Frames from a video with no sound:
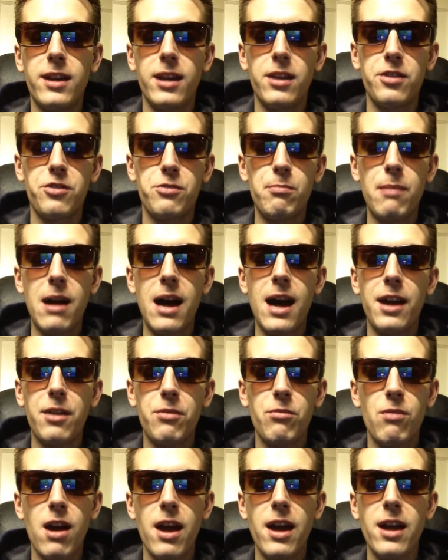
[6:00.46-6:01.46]
get his
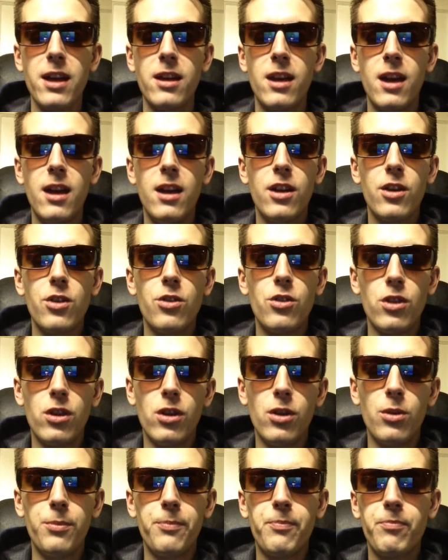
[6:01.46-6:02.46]
mind right, you
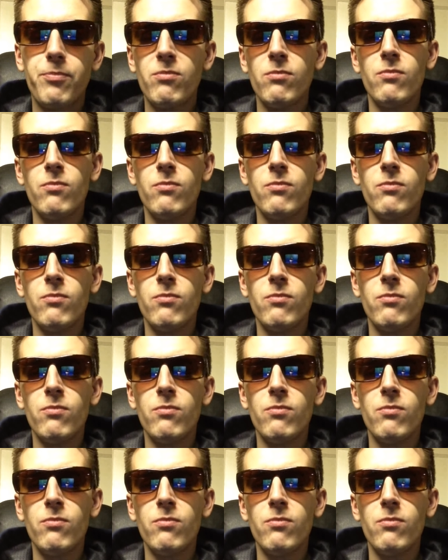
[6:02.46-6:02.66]
know